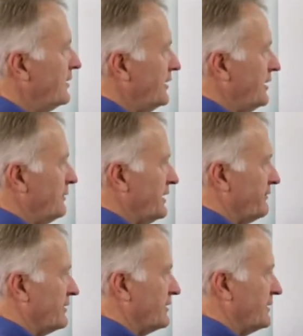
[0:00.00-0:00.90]
Here we
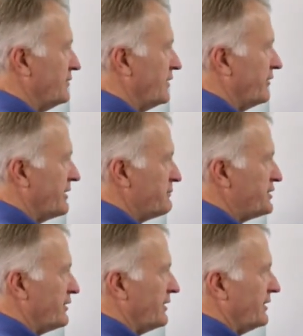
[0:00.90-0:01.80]
have a diagram
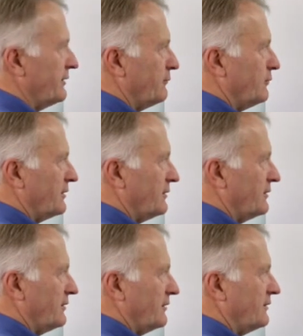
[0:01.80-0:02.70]
showing what
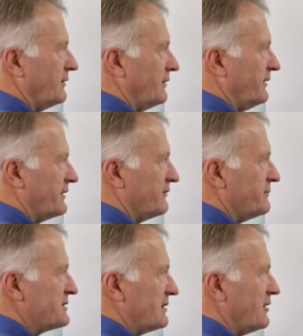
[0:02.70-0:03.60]
the effects
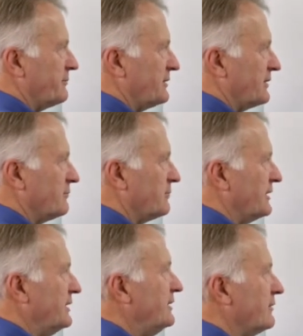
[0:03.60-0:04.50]
of misalignment can
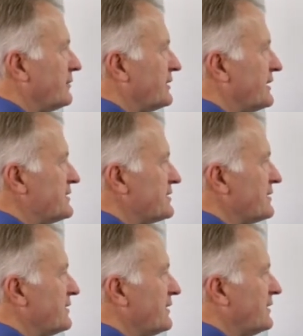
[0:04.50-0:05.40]
be on an air
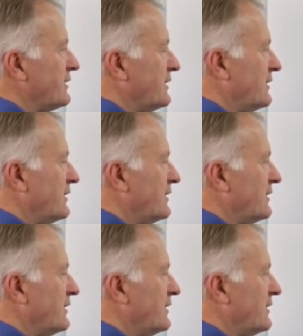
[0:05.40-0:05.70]
cylinder.